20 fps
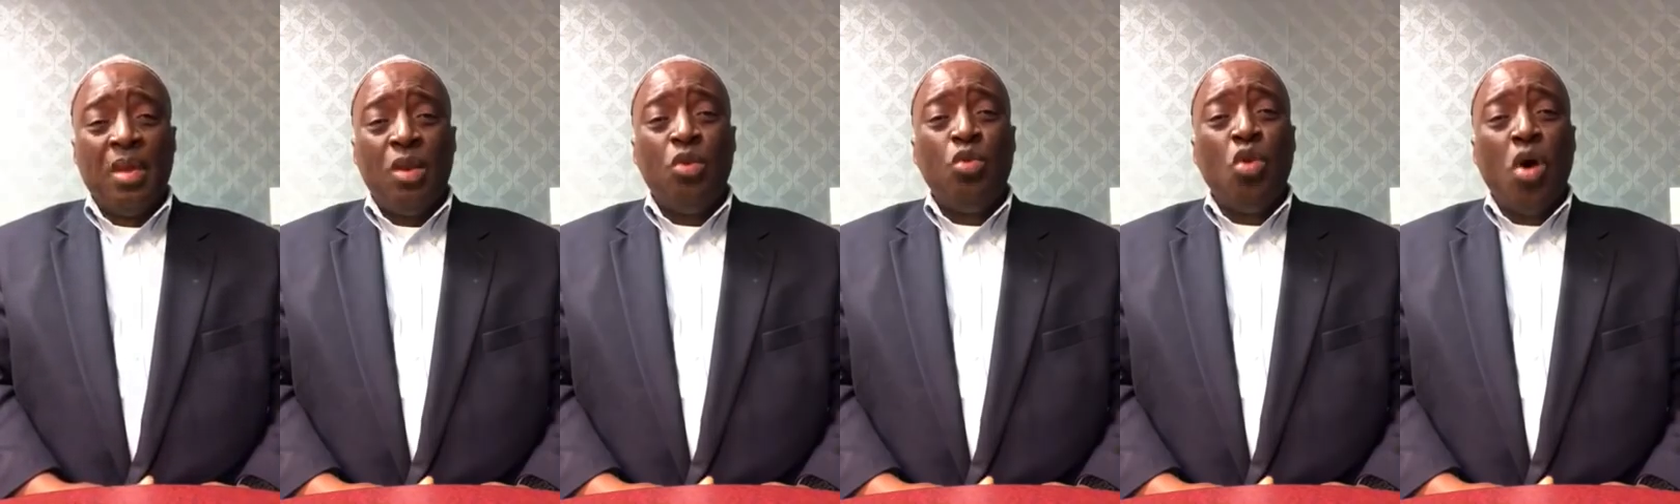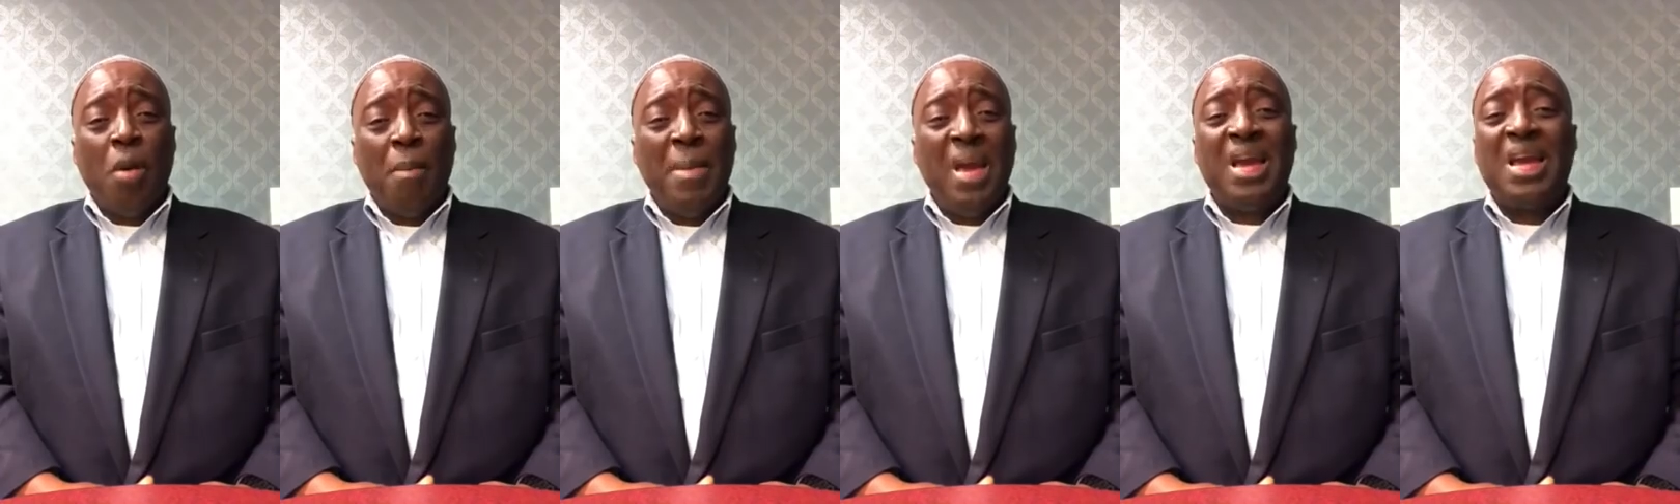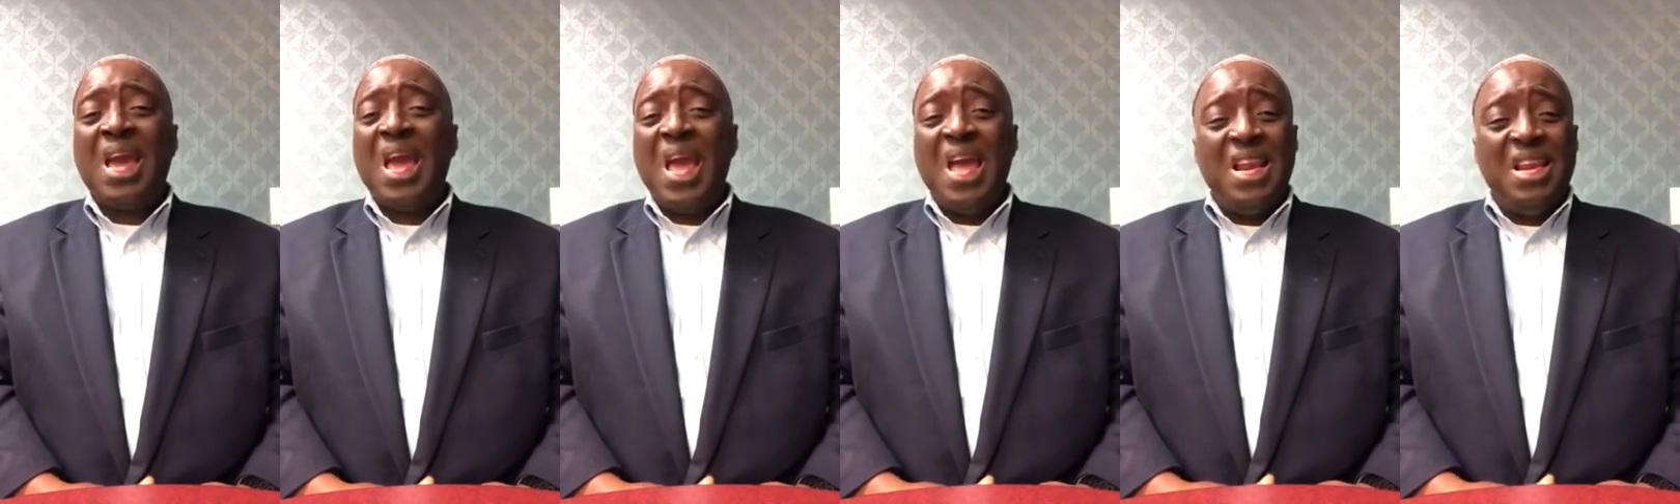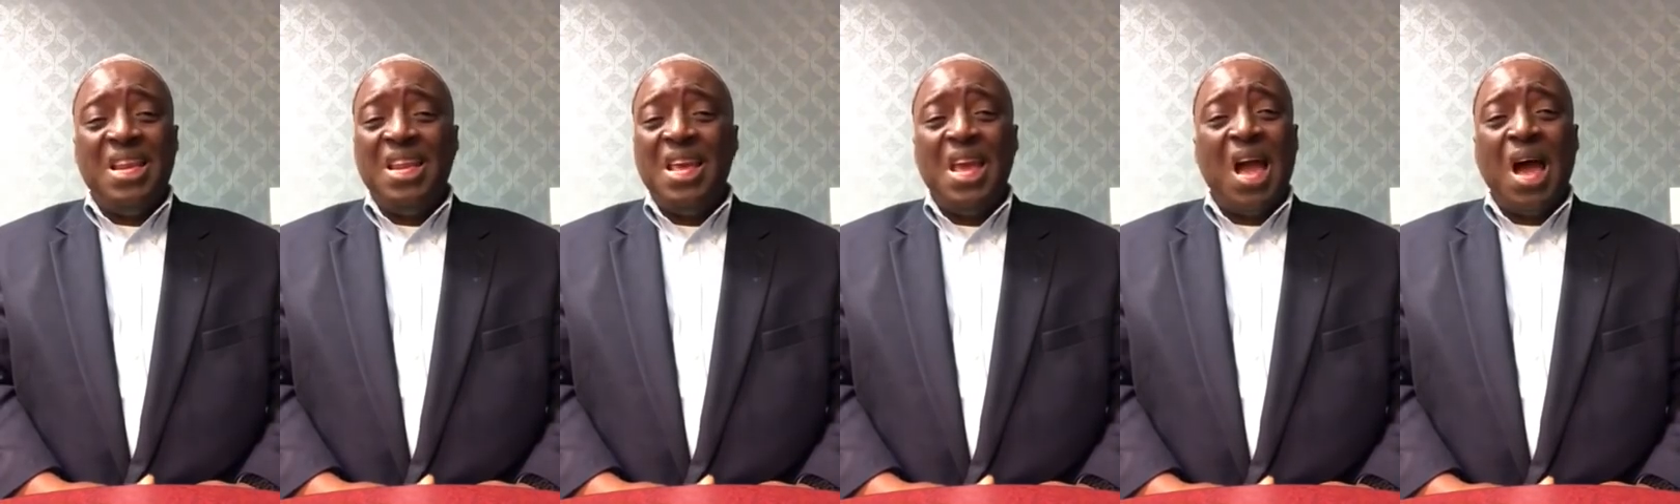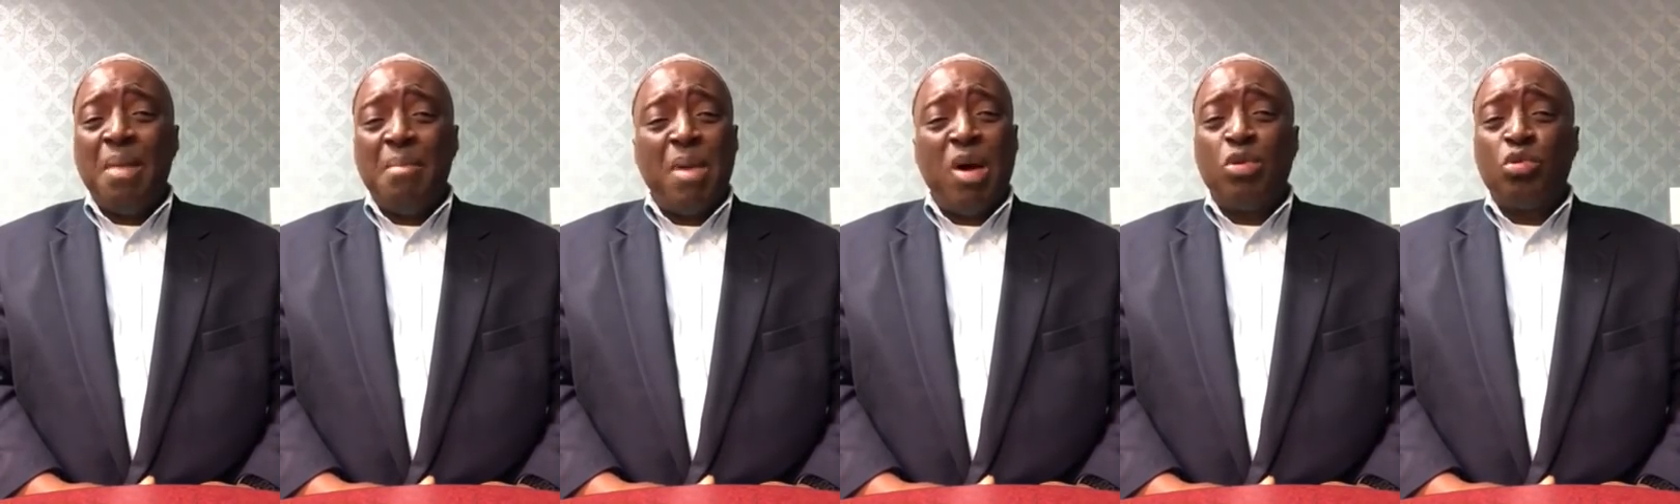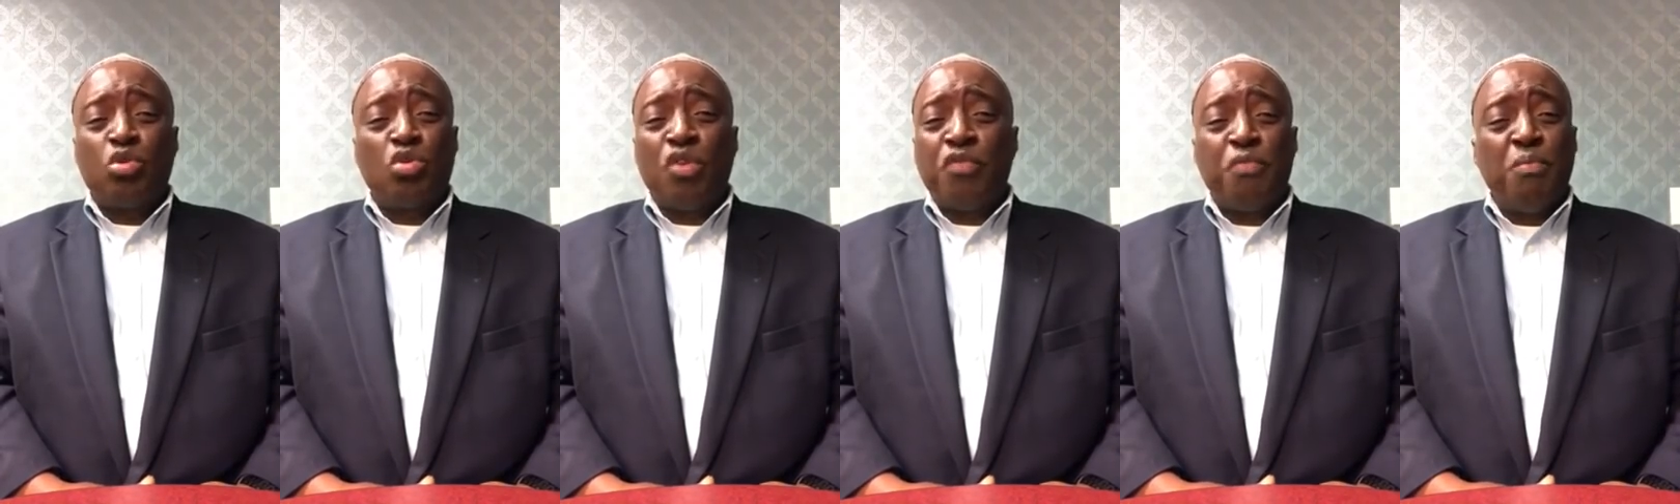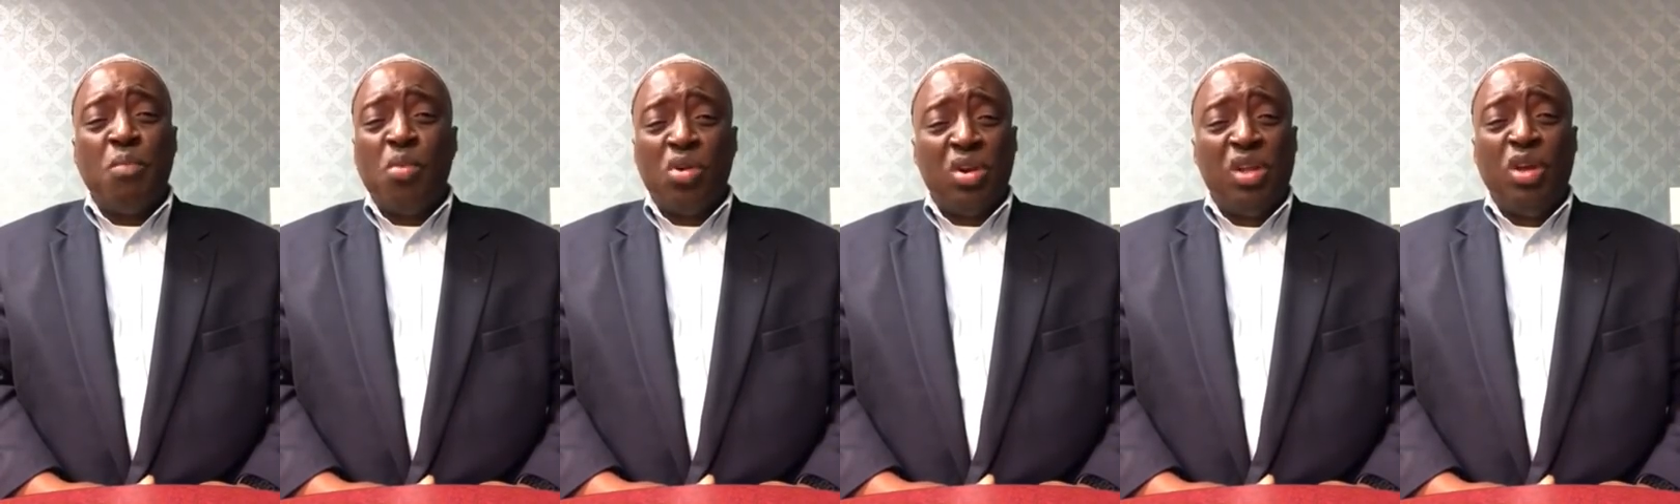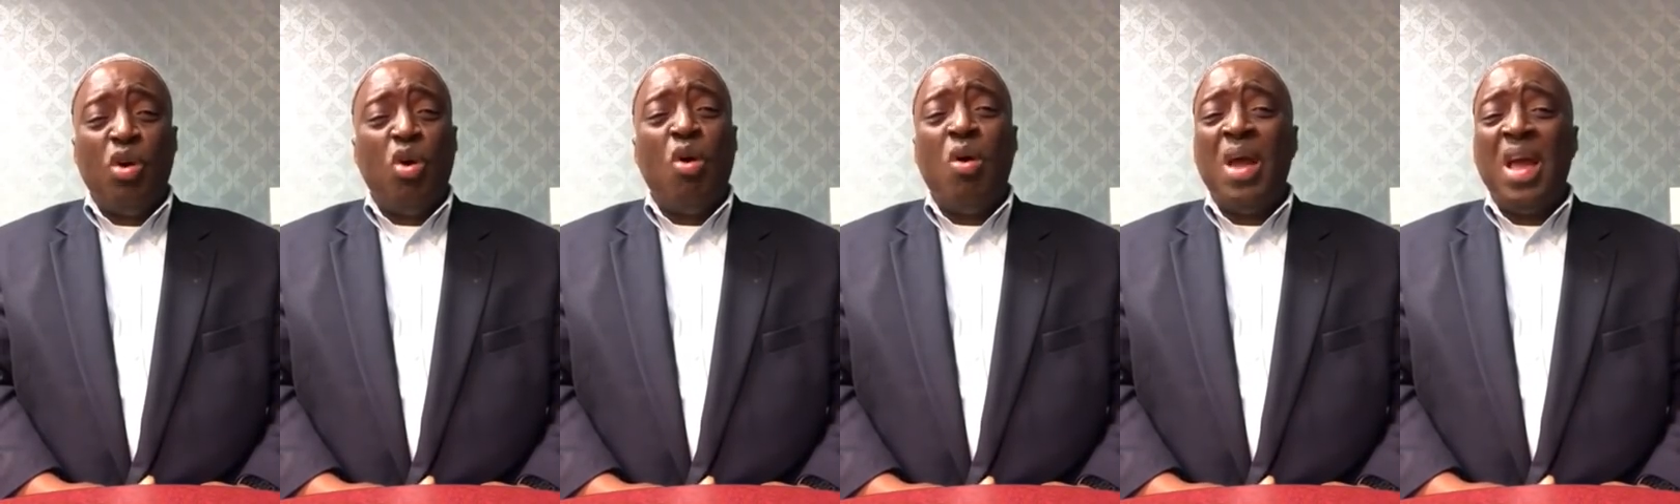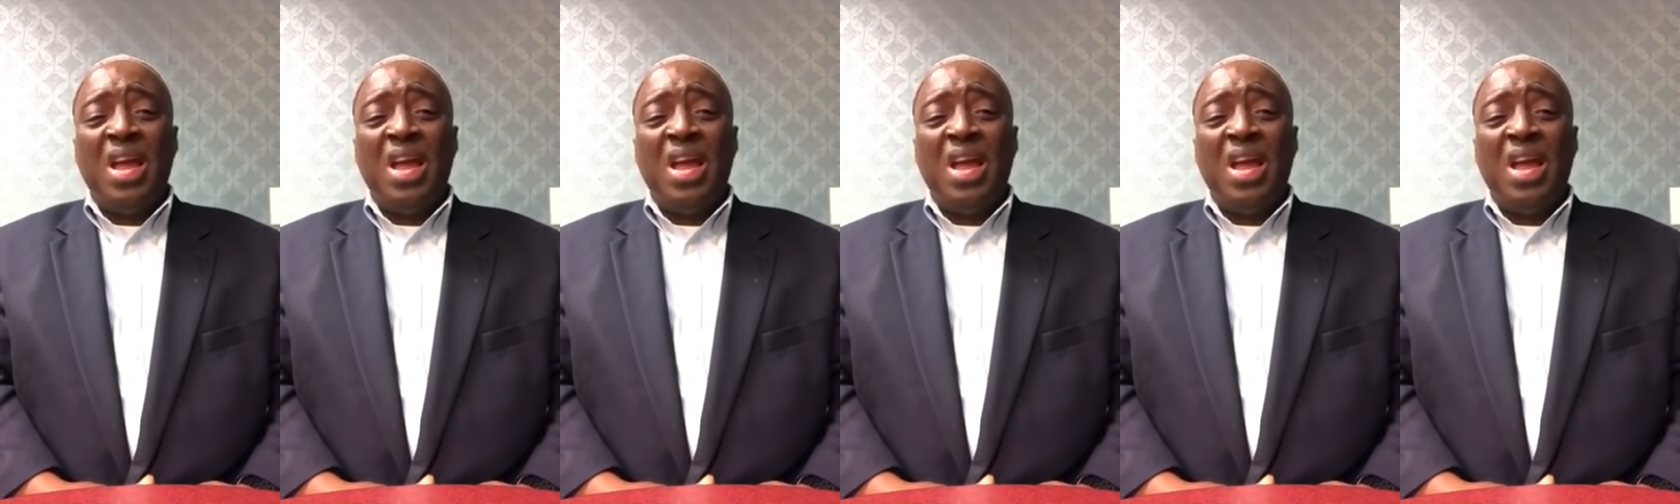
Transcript: Not make any amount of money or